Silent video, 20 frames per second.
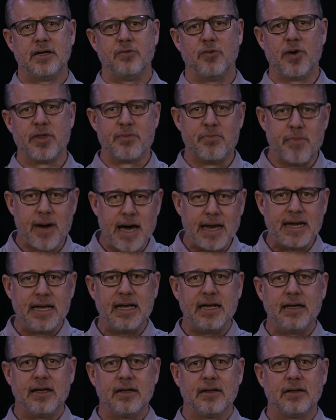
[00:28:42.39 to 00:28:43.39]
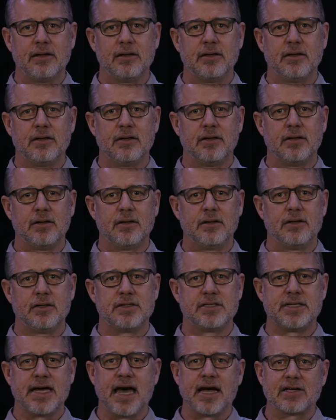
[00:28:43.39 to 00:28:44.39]
with money,
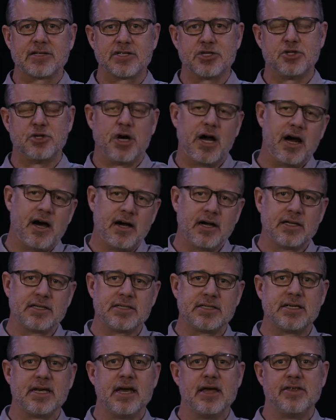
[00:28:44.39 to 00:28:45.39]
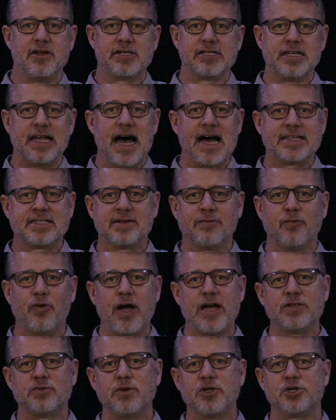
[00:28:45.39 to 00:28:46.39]
sex, drugs. There's lots of
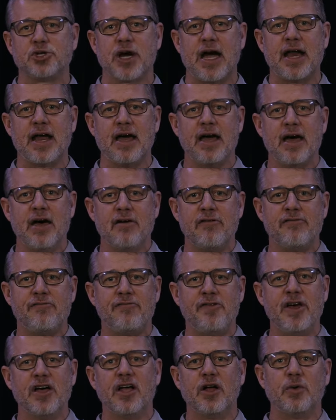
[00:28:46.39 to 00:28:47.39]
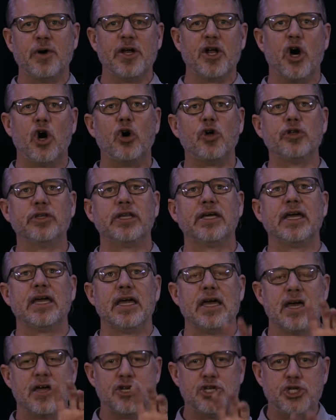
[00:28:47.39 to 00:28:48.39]
ways we try to fill what
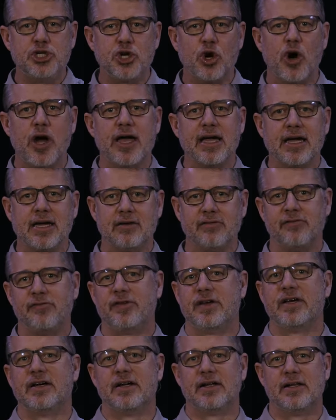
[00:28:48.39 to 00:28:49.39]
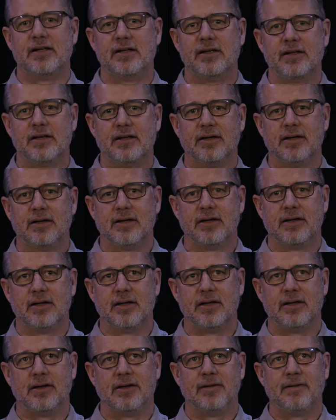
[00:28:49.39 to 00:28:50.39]
only joy can fill.
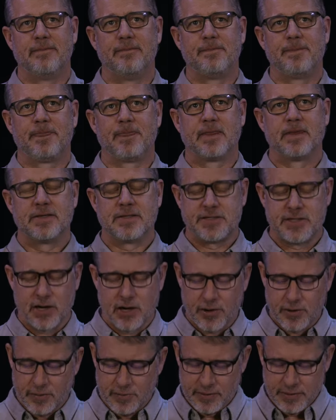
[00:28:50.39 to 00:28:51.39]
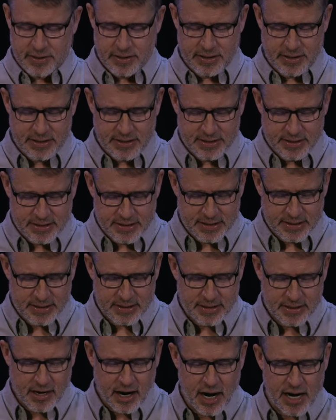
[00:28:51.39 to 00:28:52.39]
So,
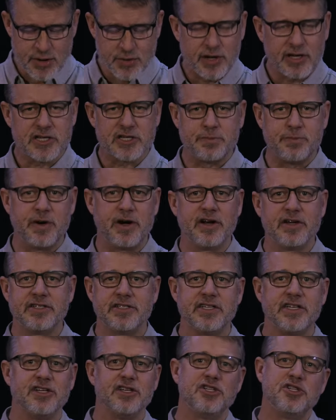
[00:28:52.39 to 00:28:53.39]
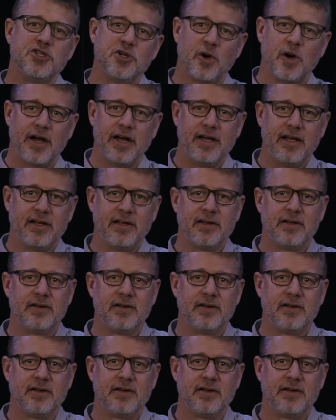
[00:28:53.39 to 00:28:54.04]
are you experiencing joy?